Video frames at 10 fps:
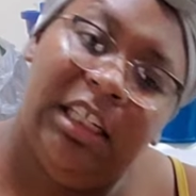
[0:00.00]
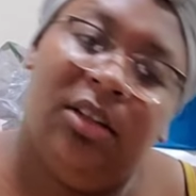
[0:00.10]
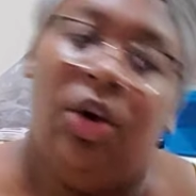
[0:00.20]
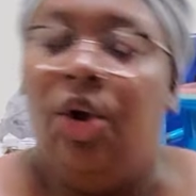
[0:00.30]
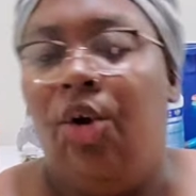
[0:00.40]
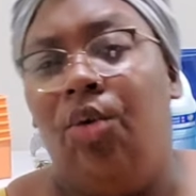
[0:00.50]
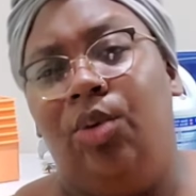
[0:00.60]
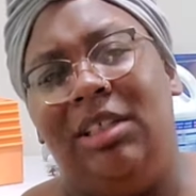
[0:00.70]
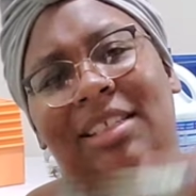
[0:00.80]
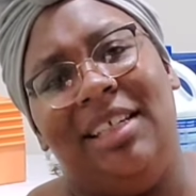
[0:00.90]
it,
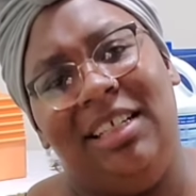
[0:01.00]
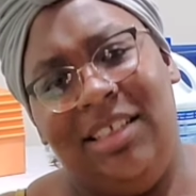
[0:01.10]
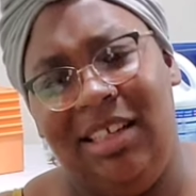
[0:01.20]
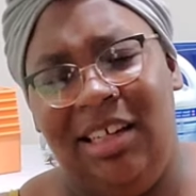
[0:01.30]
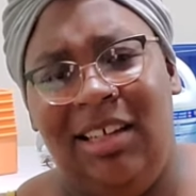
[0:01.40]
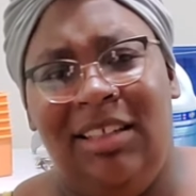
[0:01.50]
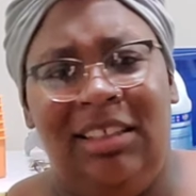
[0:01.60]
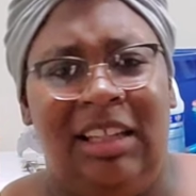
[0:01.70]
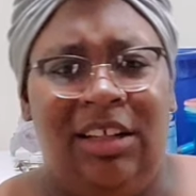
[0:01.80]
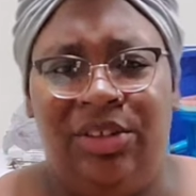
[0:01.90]
what season
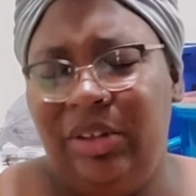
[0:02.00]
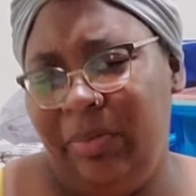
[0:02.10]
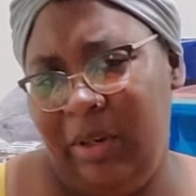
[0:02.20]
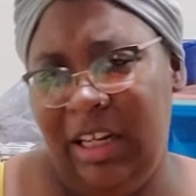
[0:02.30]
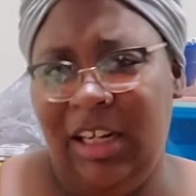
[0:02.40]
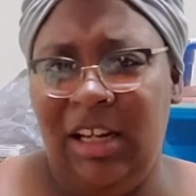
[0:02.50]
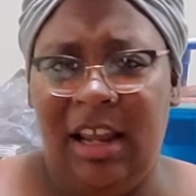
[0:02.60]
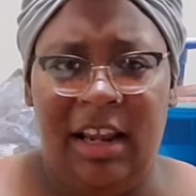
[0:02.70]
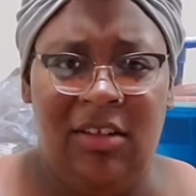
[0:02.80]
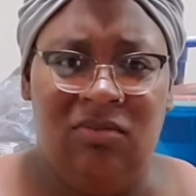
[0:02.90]
that you can plant it,
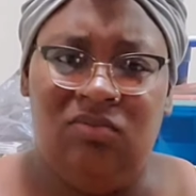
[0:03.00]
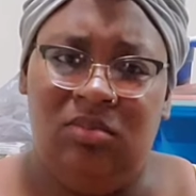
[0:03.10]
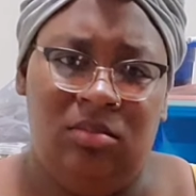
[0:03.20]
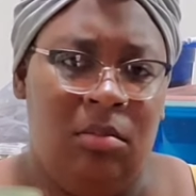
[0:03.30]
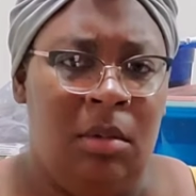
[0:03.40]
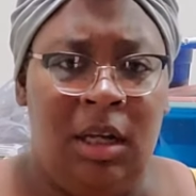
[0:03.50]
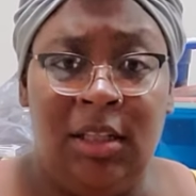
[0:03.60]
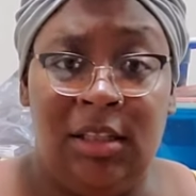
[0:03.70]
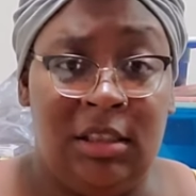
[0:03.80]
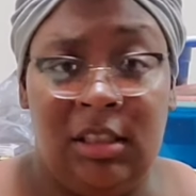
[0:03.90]
like
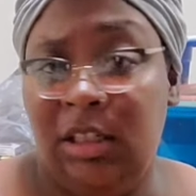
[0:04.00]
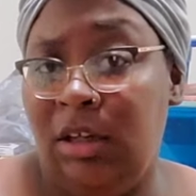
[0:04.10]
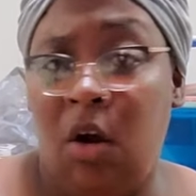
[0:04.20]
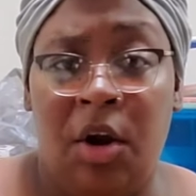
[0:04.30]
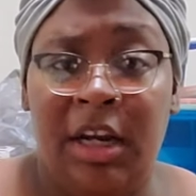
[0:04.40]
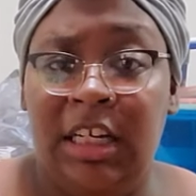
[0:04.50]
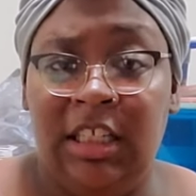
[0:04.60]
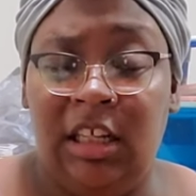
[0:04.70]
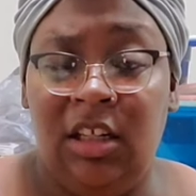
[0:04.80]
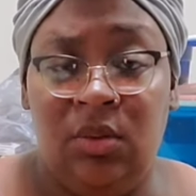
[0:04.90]
months or
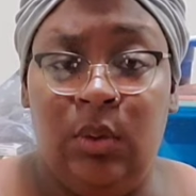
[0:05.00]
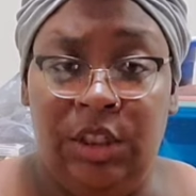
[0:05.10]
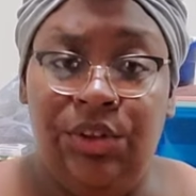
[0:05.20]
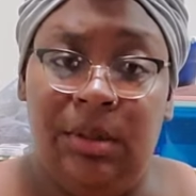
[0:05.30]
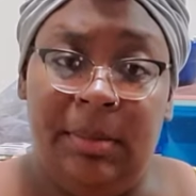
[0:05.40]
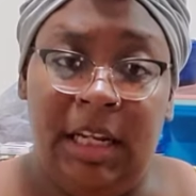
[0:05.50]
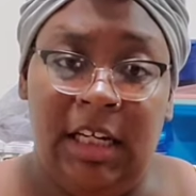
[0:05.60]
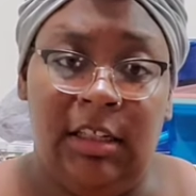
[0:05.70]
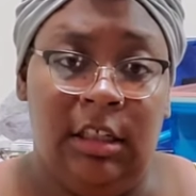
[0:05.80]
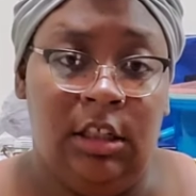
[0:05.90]
anything when you can plant
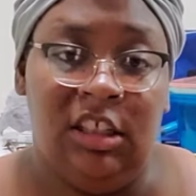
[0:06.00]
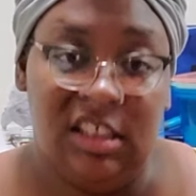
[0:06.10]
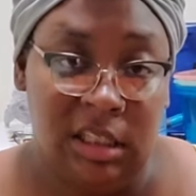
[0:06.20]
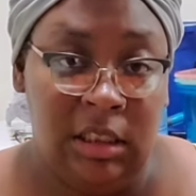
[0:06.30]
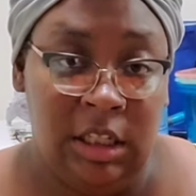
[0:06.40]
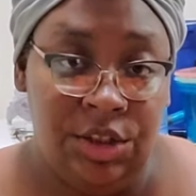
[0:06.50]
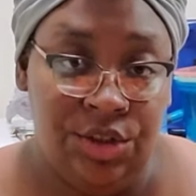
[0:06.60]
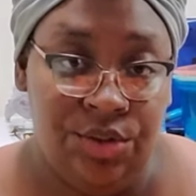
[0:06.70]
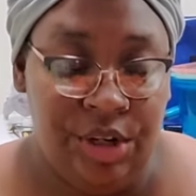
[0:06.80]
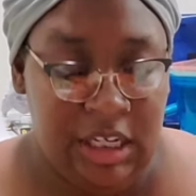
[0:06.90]
it in the state that
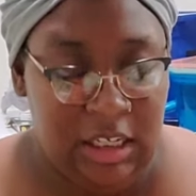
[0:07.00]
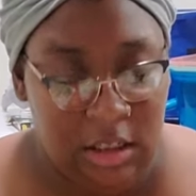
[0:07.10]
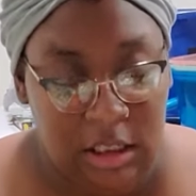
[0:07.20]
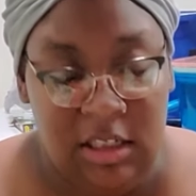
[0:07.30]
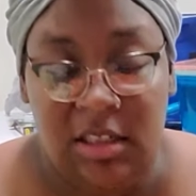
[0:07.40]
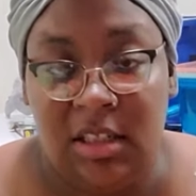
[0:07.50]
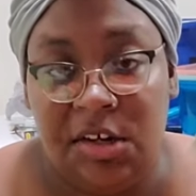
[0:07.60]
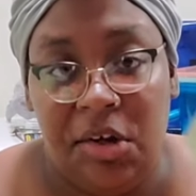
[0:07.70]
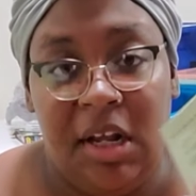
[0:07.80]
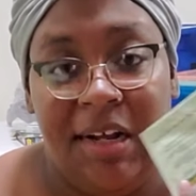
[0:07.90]
you are in. It's
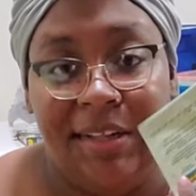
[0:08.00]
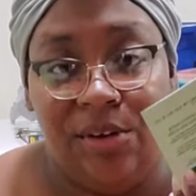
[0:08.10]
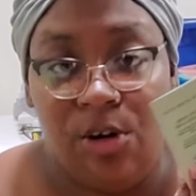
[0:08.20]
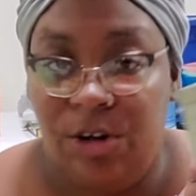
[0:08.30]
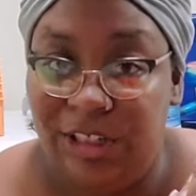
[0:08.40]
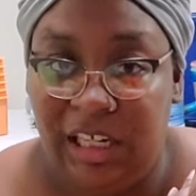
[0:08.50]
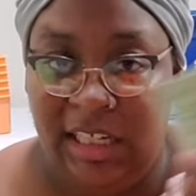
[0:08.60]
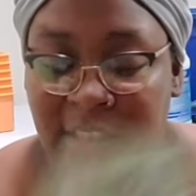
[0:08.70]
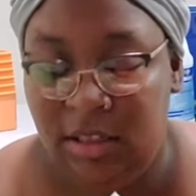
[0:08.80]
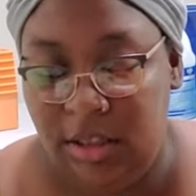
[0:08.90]
color
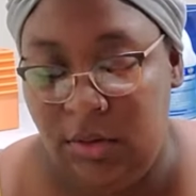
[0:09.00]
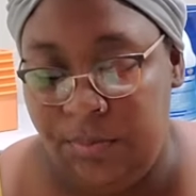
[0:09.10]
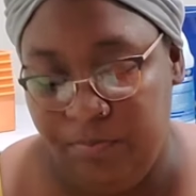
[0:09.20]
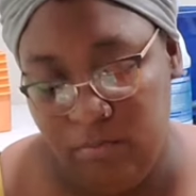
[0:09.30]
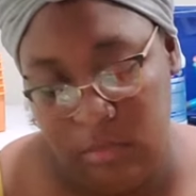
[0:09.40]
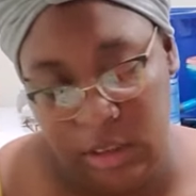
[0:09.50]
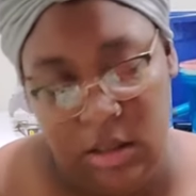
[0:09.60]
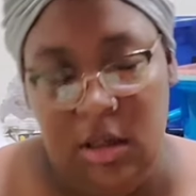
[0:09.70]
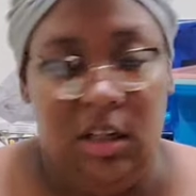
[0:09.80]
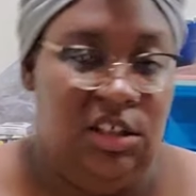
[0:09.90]
coordinated, so
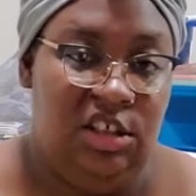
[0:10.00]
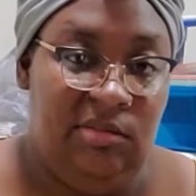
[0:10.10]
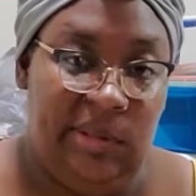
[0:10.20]
shouldn't